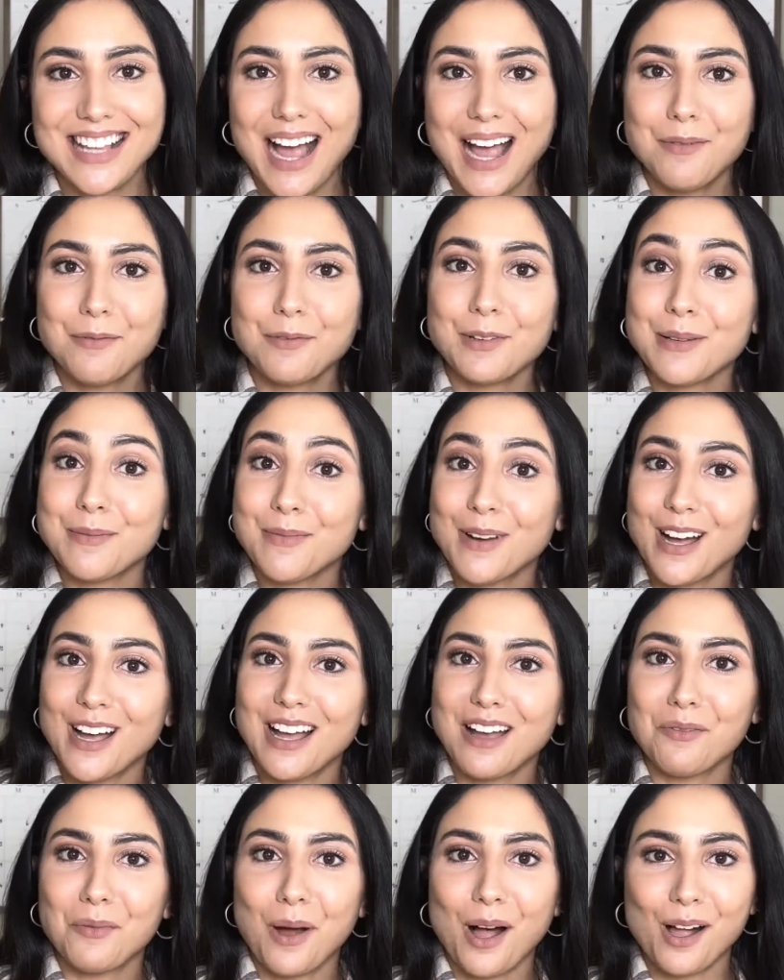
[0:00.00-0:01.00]
I'm Rima,
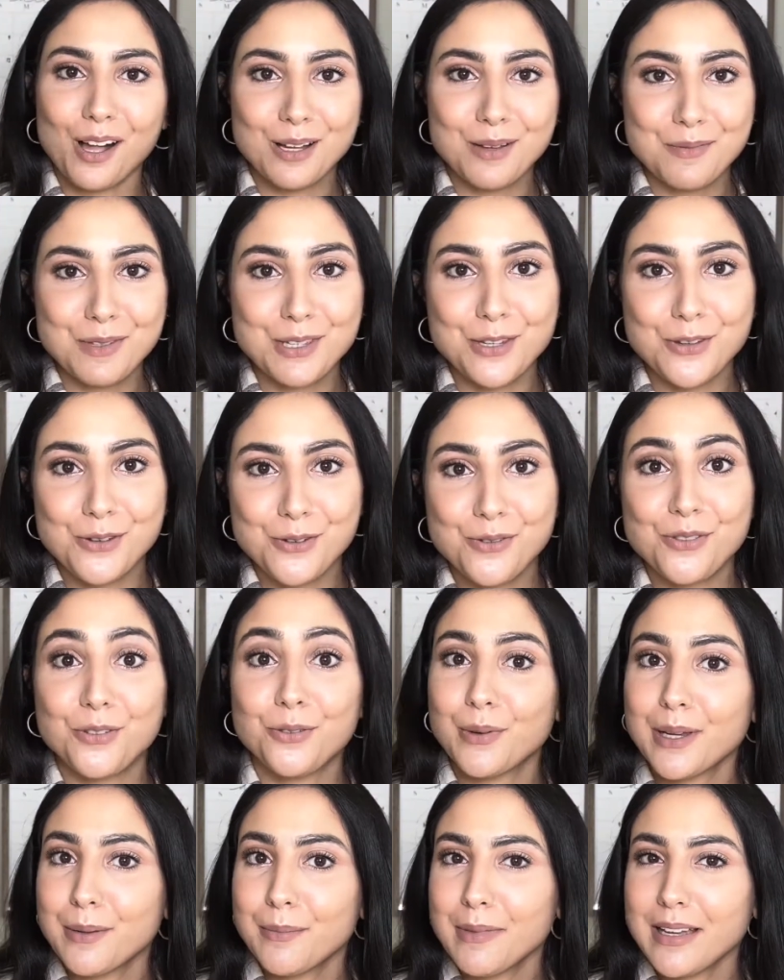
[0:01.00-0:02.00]
and welcome to The
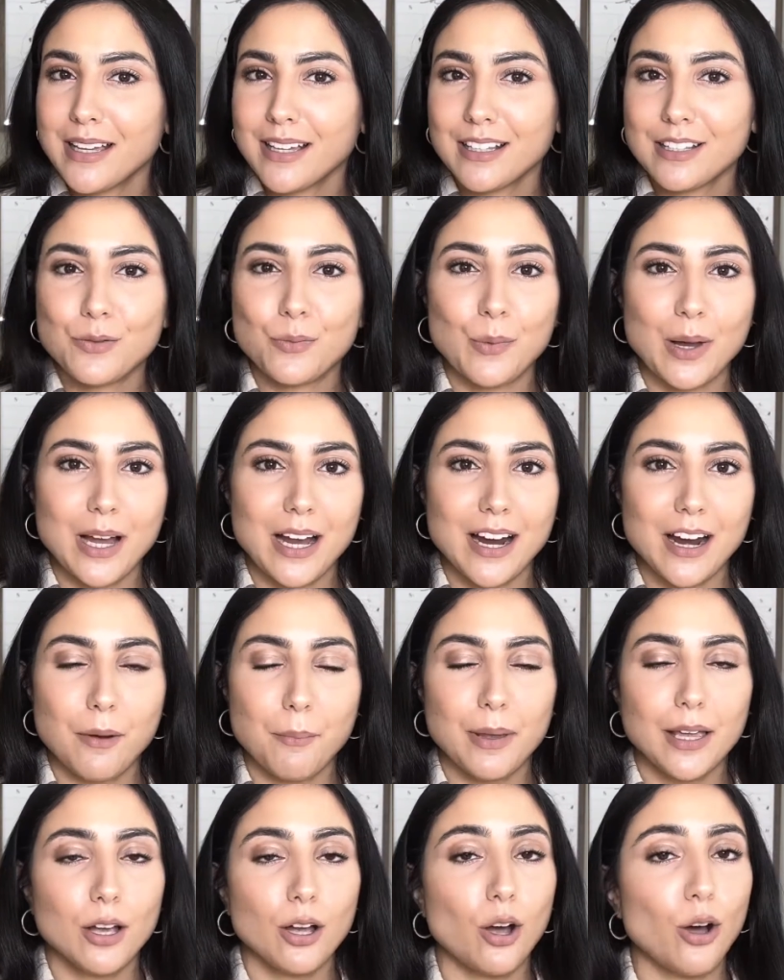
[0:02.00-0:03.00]
Remix, where
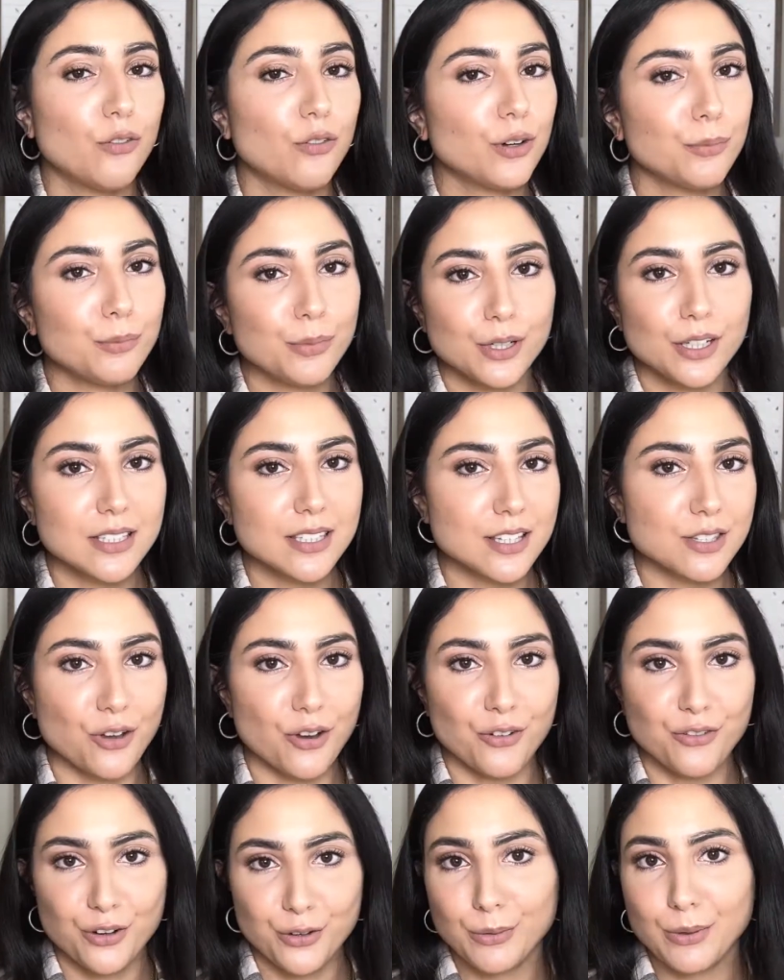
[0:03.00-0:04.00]
being overbooked is
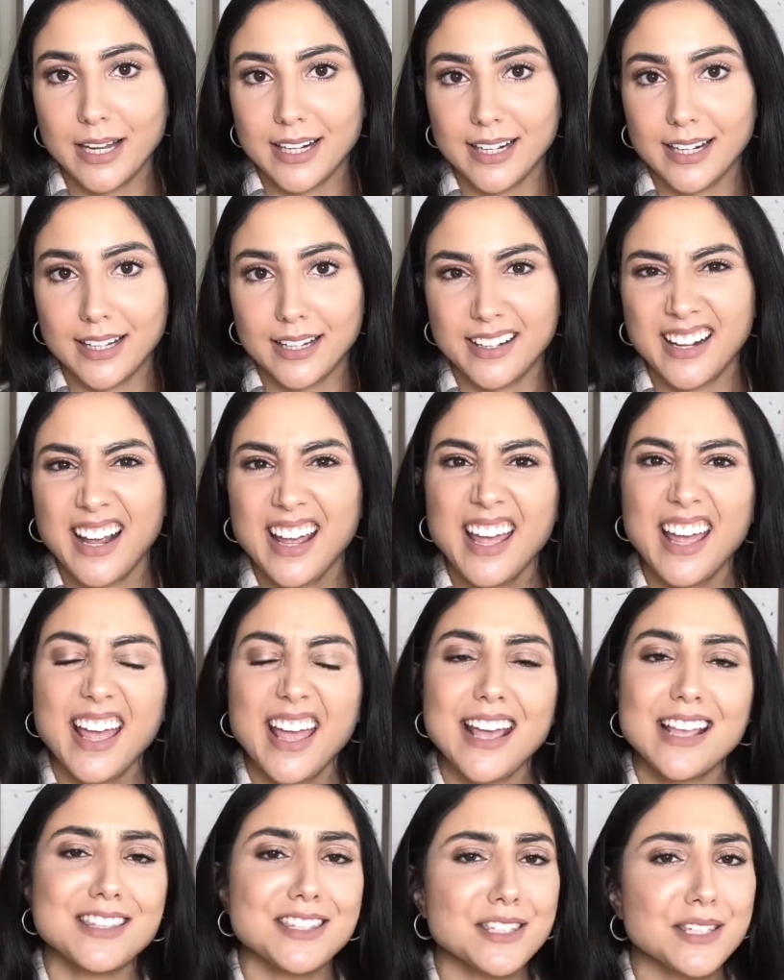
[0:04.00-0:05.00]
overrated
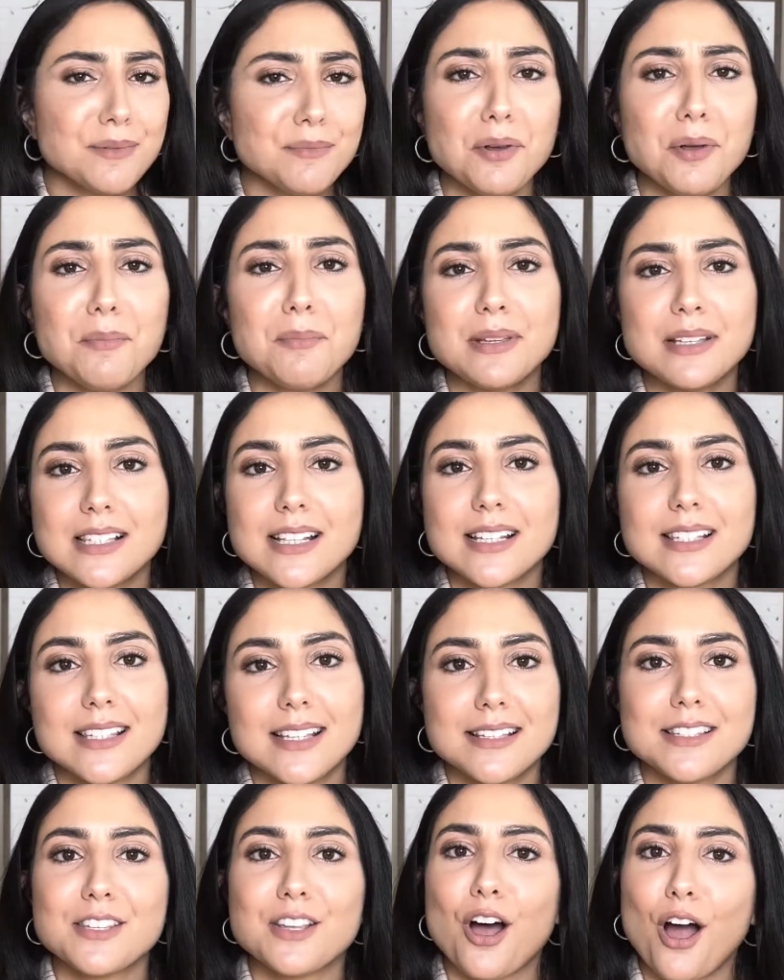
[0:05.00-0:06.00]
and simple
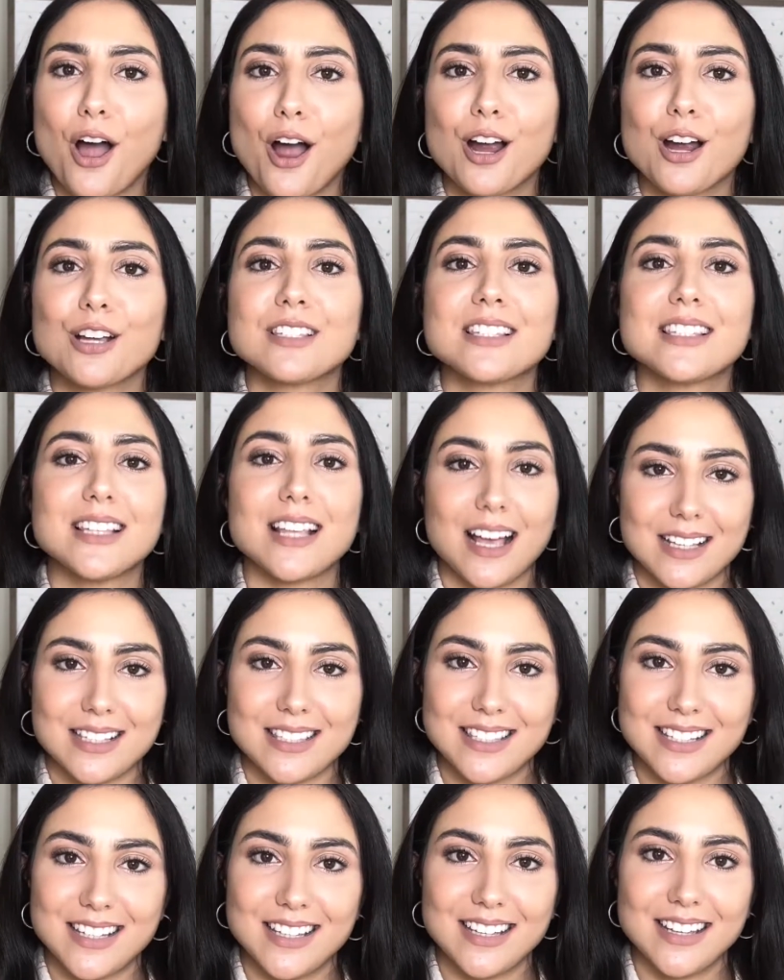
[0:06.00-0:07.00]
businesses are
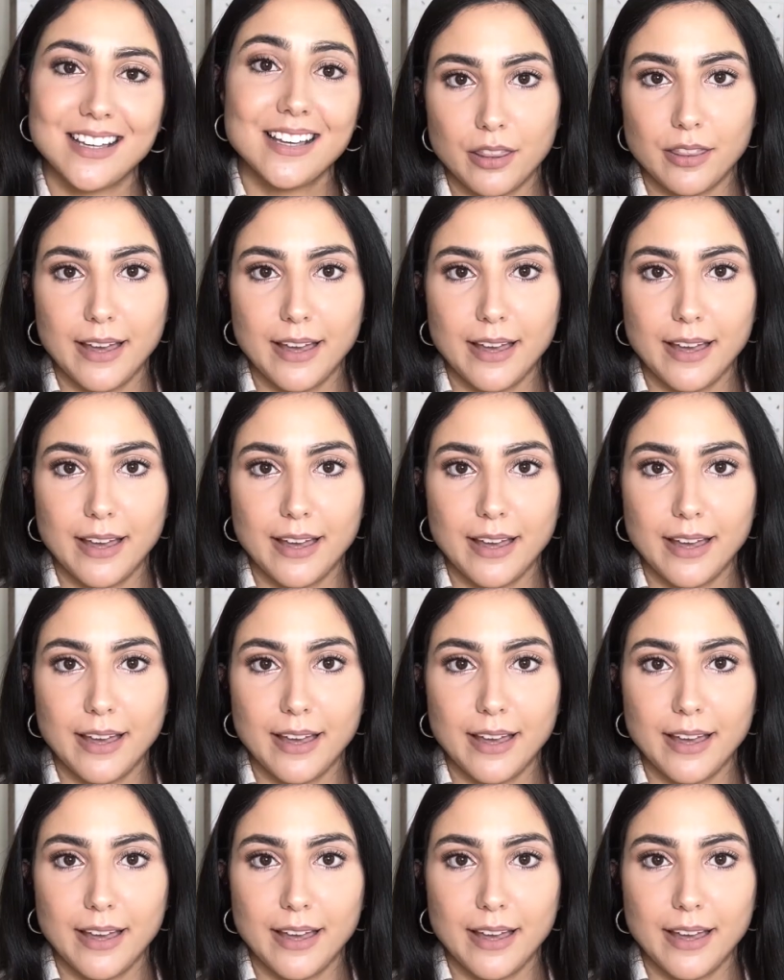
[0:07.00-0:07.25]
sexy.